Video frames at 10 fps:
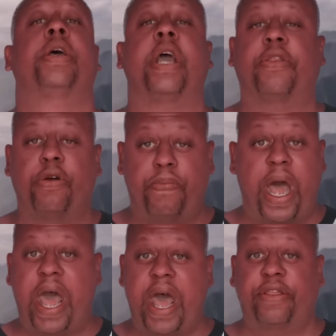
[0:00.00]
Yeah, they're
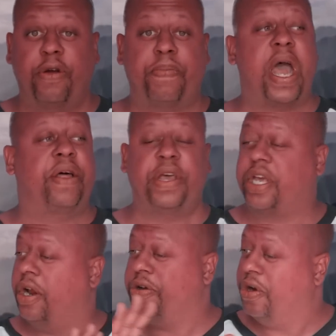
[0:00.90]
bad. They're bad. They
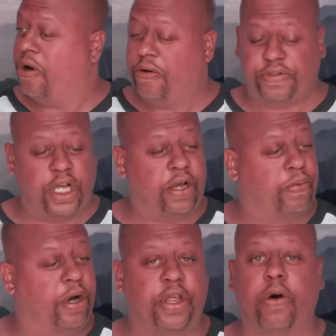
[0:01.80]
get on your nerves. They,
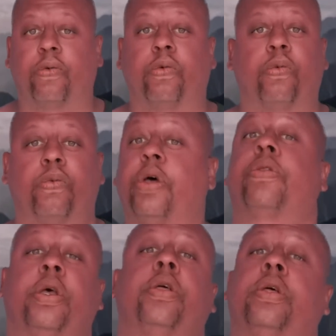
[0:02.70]
well, they'll,
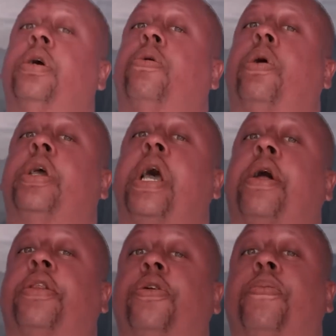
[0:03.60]
they'll wear you
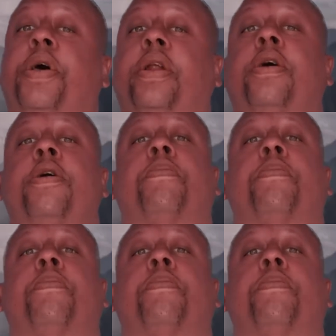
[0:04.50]
out a little bit.